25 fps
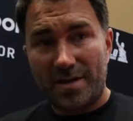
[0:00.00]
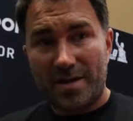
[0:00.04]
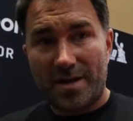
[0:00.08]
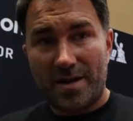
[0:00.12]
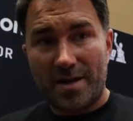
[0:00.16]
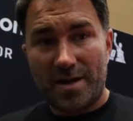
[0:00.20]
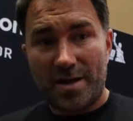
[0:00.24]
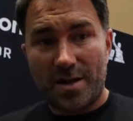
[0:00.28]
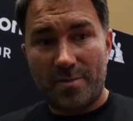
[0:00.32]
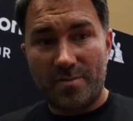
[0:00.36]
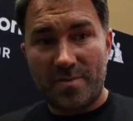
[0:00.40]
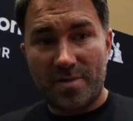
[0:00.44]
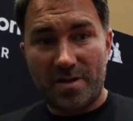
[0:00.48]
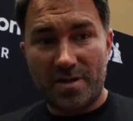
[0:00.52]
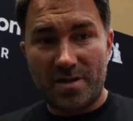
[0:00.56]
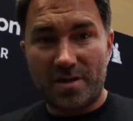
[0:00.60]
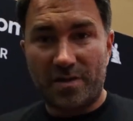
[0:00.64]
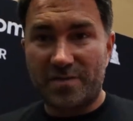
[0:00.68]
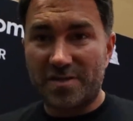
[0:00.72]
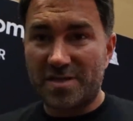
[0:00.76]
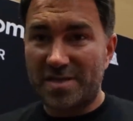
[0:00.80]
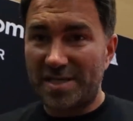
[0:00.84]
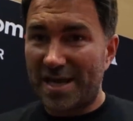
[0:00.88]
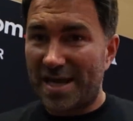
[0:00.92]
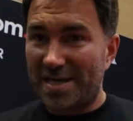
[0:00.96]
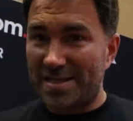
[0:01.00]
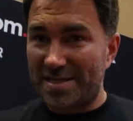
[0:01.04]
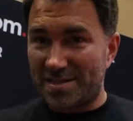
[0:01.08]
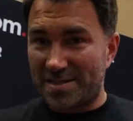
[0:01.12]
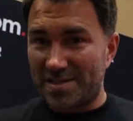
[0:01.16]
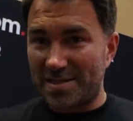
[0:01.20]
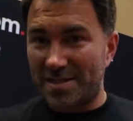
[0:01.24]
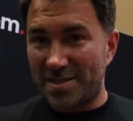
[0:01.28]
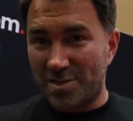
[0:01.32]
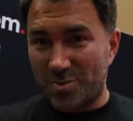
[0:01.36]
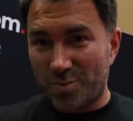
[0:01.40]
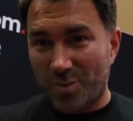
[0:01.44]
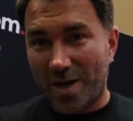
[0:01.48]
Um, obviously, had
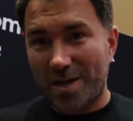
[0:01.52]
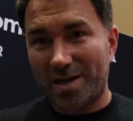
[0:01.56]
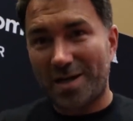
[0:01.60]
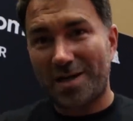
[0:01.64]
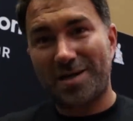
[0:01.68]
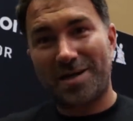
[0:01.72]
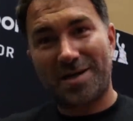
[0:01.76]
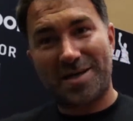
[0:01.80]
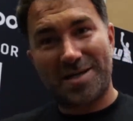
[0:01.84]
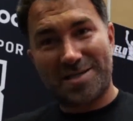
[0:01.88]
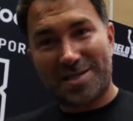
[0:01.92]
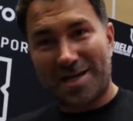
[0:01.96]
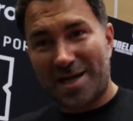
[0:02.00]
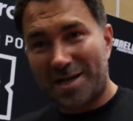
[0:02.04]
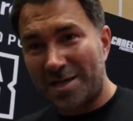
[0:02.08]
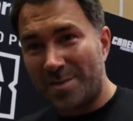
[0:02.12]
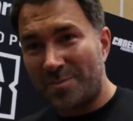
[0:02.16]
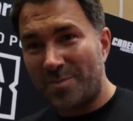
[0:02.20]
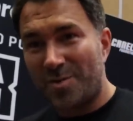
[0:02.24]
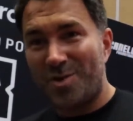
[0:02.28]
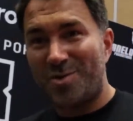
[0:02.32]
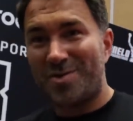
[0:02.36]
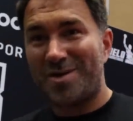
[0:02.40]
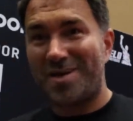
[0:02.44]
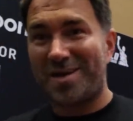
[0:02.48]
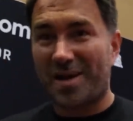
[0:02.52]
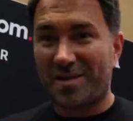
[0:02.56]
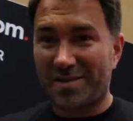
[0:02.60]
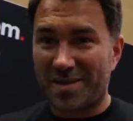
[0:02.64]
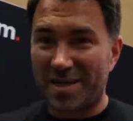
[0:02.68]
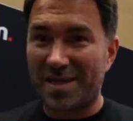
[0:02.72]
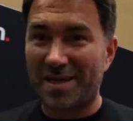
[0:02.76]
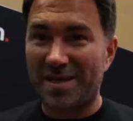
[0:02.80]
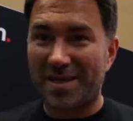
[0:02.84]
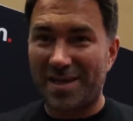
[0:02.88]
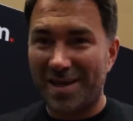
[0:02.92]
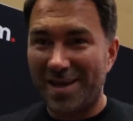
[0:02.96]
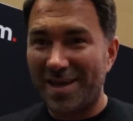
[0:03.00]
his, his wedding and his honeymoon, and I
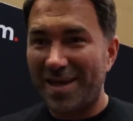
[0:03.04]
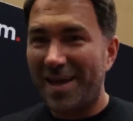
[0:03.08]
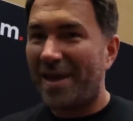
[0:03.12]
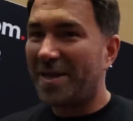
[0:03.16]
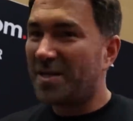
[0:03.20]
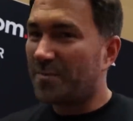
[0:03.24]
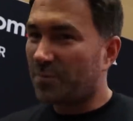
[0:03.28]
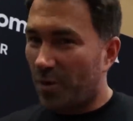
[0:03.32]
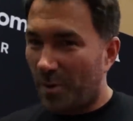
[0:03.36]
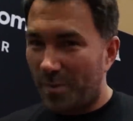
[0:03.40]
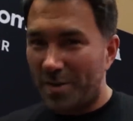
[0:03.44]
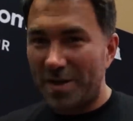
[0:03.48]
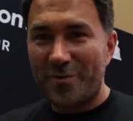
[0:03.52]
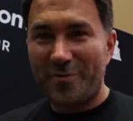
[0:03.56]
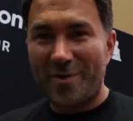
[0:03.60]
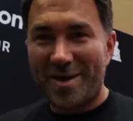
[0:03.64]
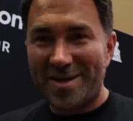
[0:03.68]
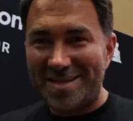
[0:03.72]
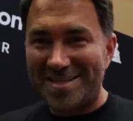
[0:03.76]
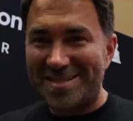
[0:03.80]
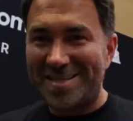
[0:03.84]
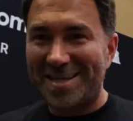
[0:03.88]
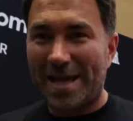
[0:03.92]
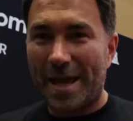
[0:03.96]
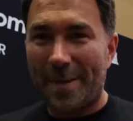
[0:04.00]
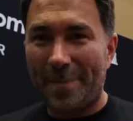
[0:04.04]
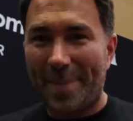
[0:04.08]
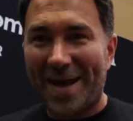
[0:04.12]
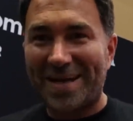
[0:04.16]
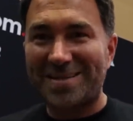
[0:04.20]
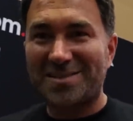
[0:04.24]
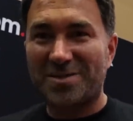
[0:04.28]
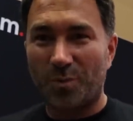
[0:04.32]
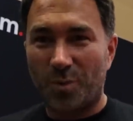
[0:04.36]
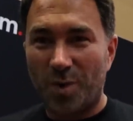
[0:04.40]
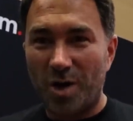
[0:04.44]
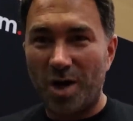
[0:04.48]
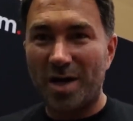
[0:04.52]
think he's probably ready to get
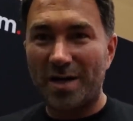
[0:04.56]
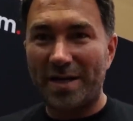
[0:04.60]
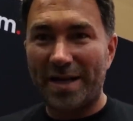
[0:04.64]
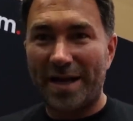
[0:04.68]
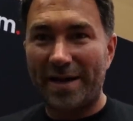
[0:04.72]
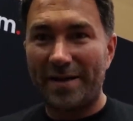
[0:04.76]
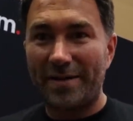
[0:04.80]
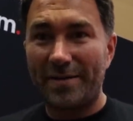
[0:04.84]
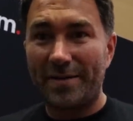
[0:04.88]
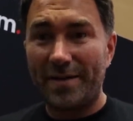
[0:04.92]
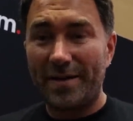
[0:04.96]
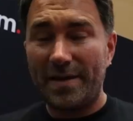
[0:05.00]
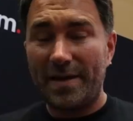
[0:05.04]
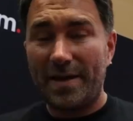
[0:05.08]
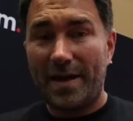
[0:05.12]
back to work now.